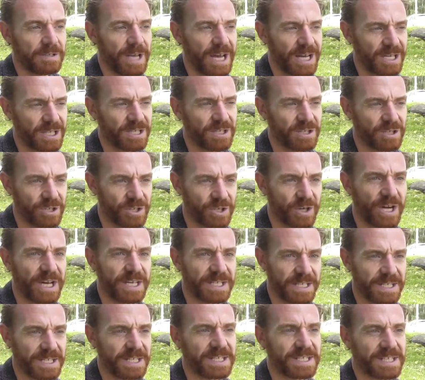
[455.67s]
actually
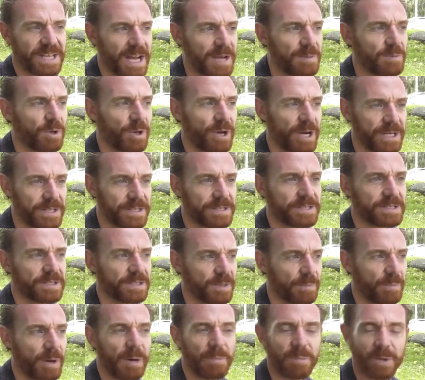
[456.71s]
designed to destabilize
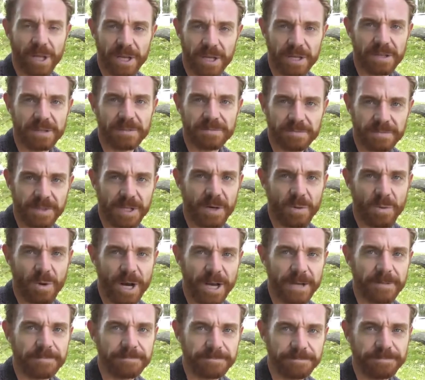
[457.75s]
the public in a
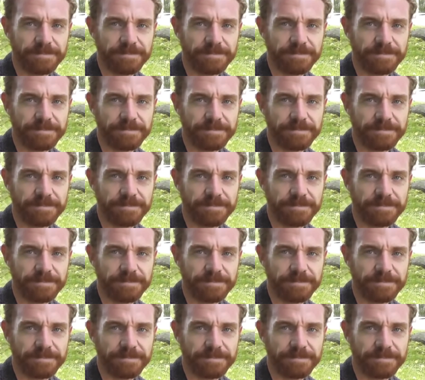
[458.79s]
way.